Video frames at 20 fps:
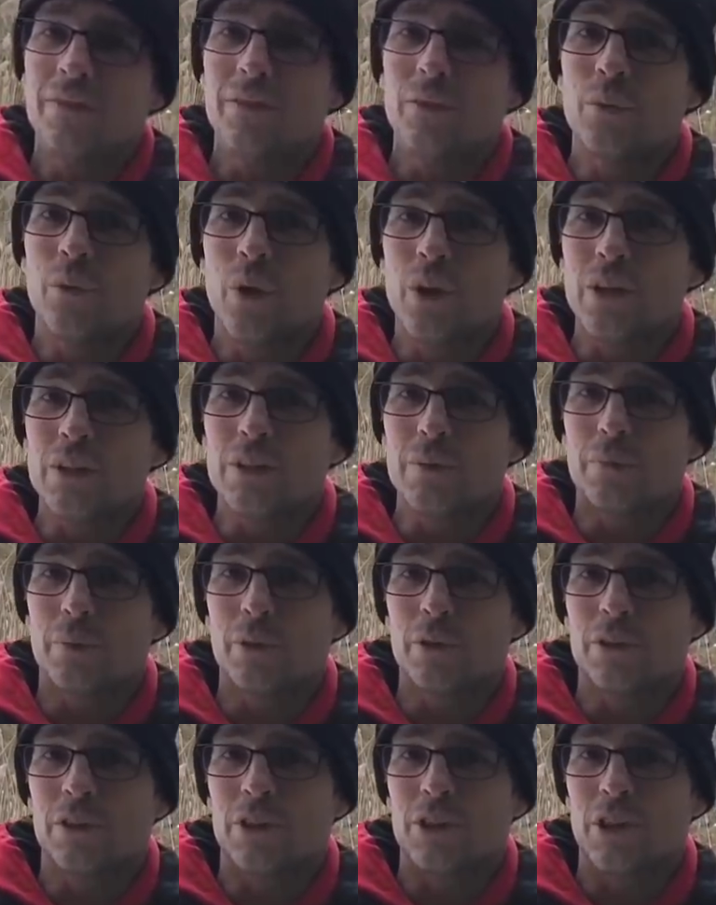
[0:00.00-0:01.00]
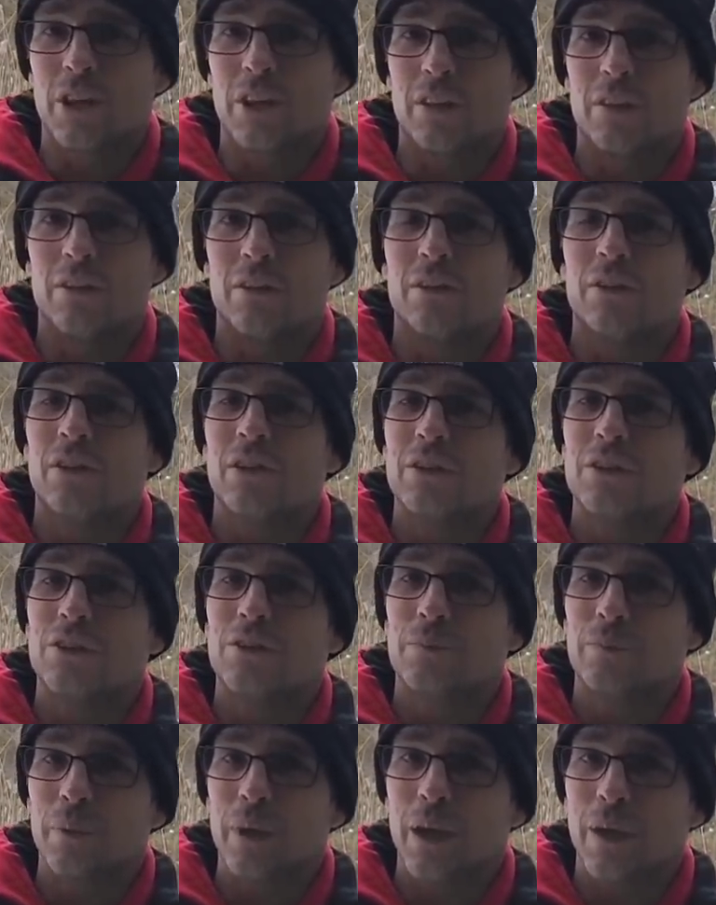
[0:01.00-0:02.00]
if you want to support the channel, you
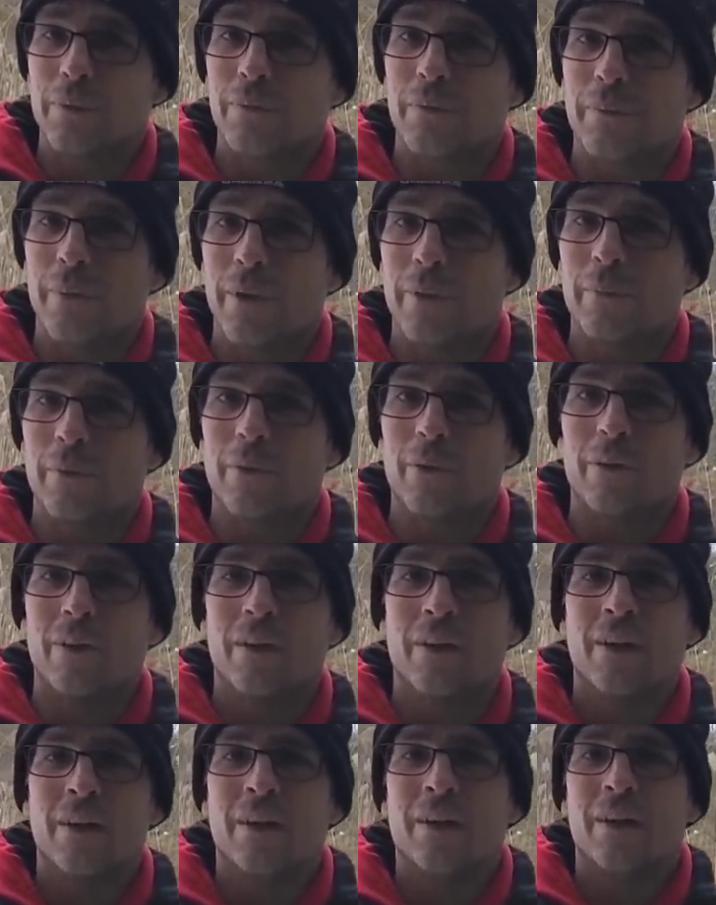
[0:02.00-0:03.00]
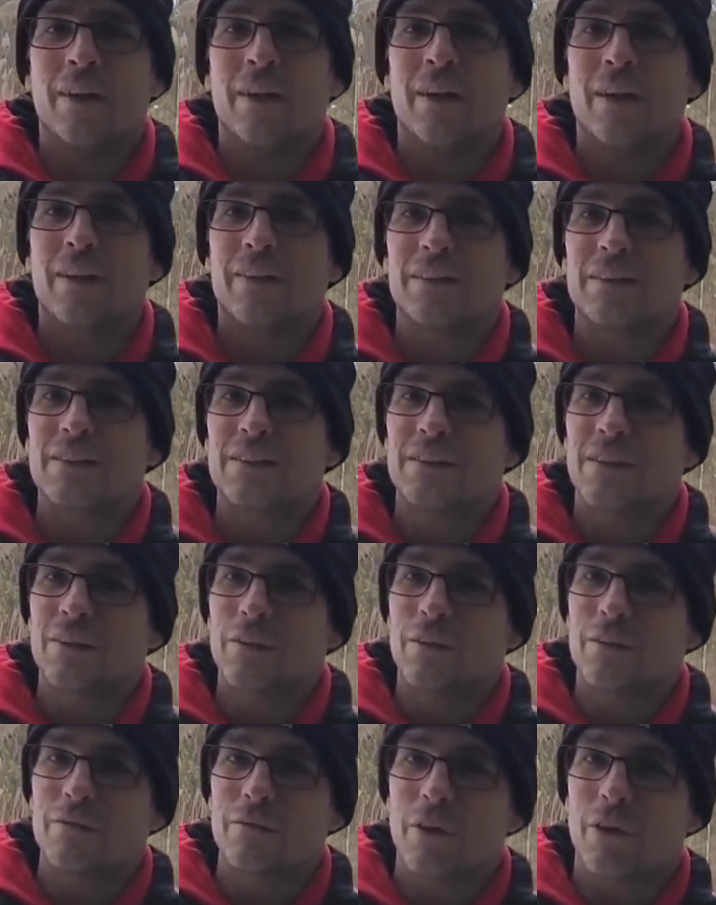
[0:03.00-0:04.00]
can become a member. Uh, this is
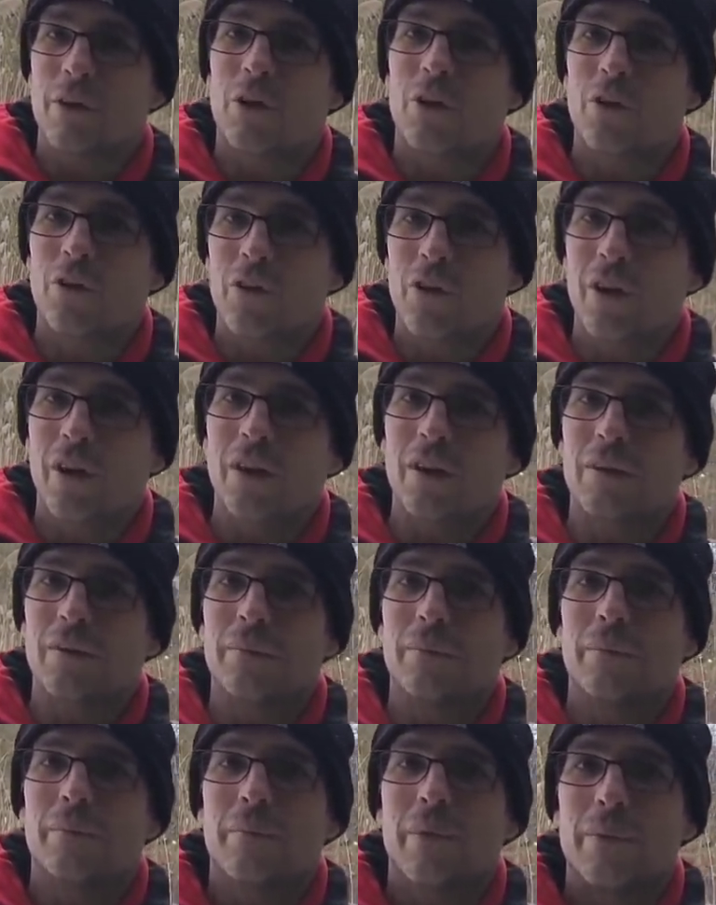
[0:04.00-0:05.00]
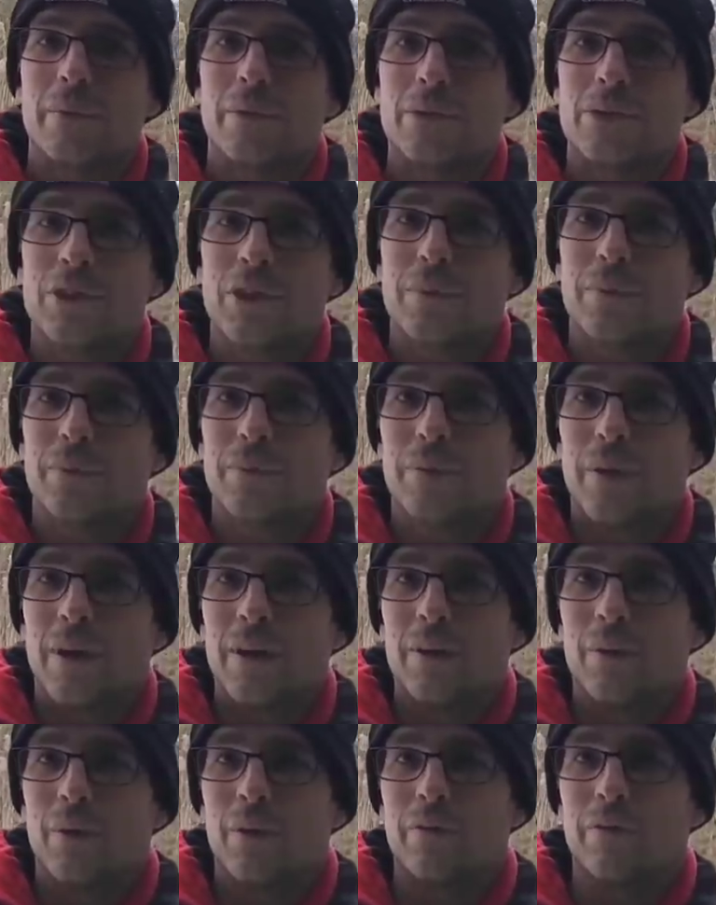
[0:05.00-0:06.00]
a recurring membership,
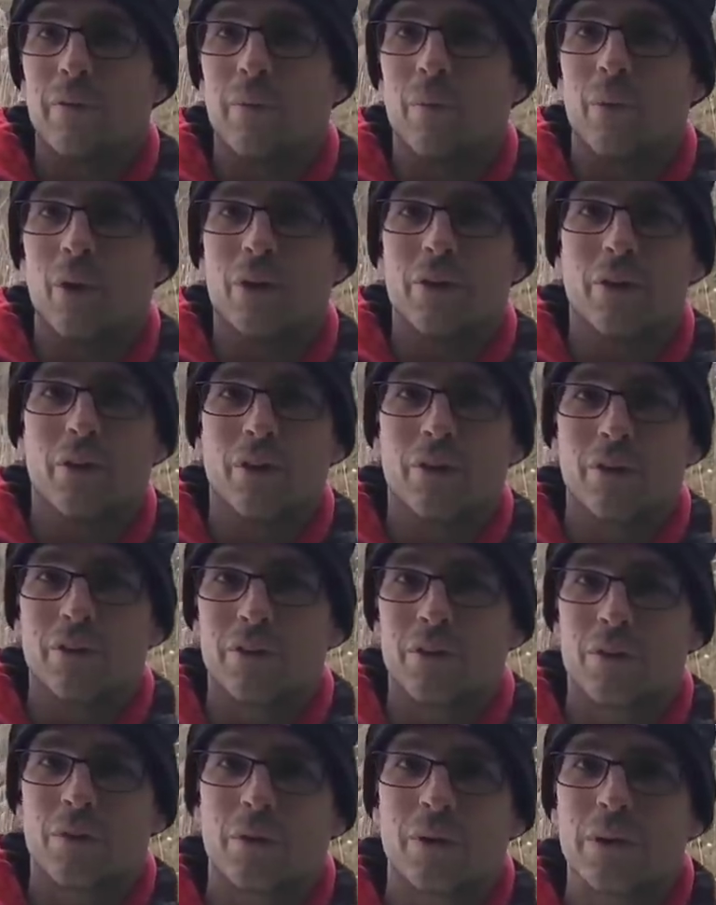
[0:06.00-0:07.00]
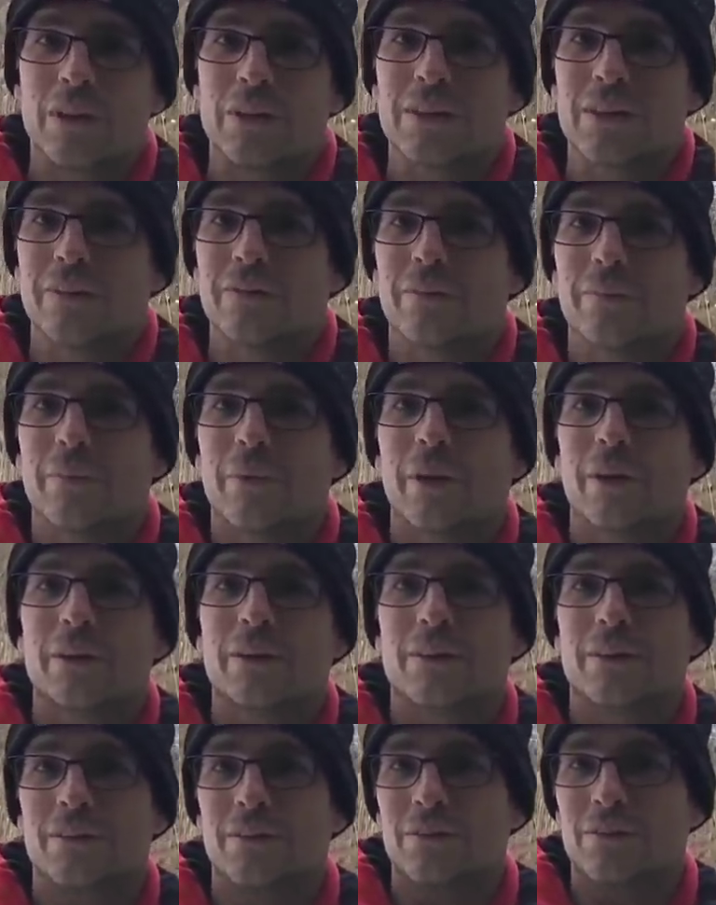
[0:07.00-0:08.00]
anywhere from $1 to 27
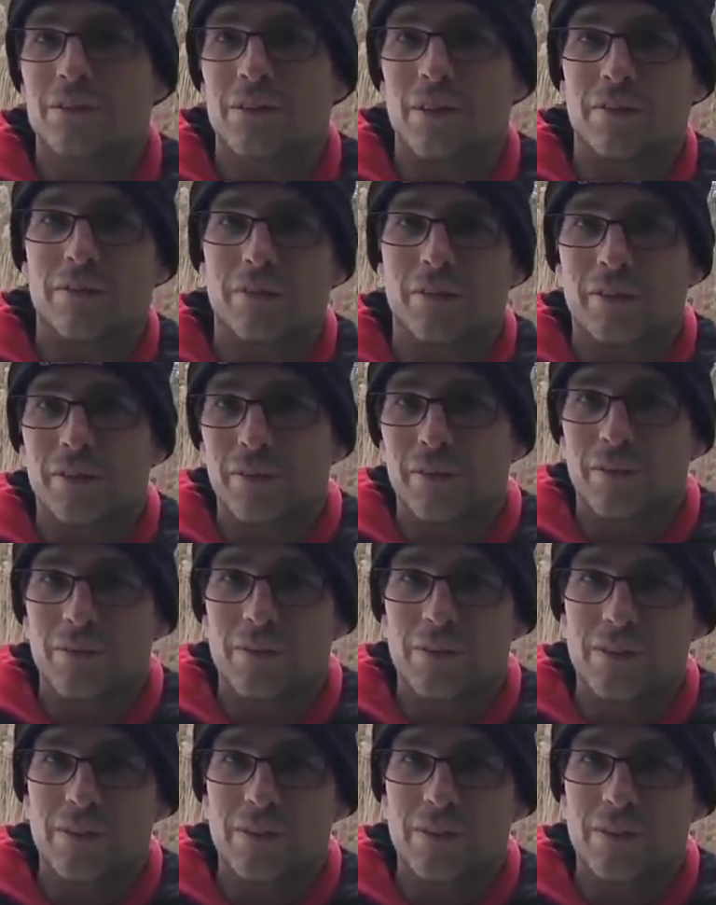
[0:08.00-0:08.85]
bucks, and there's different